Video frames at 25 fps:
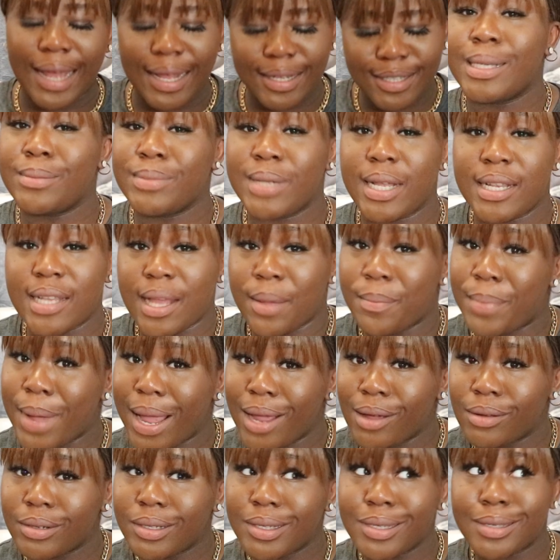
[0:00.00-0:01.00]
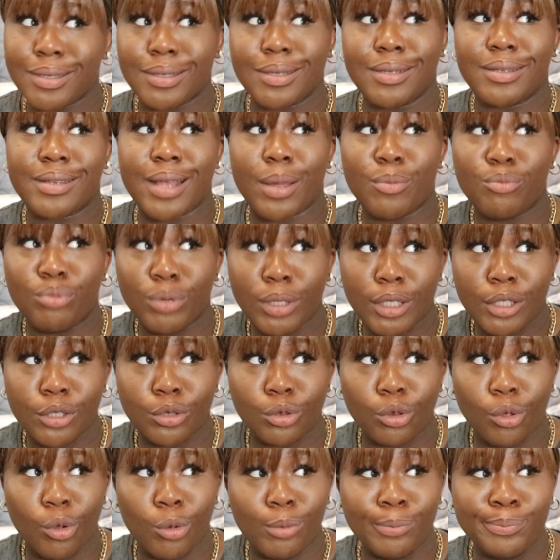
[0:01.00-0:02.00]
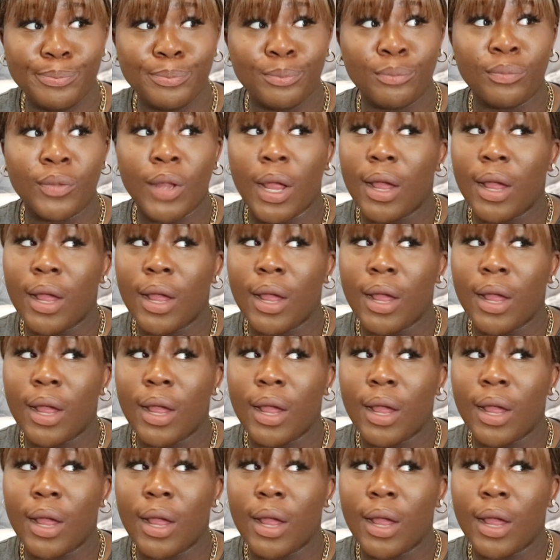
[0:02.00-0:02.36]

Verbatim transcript: at sometimes i buy all these things i bring it home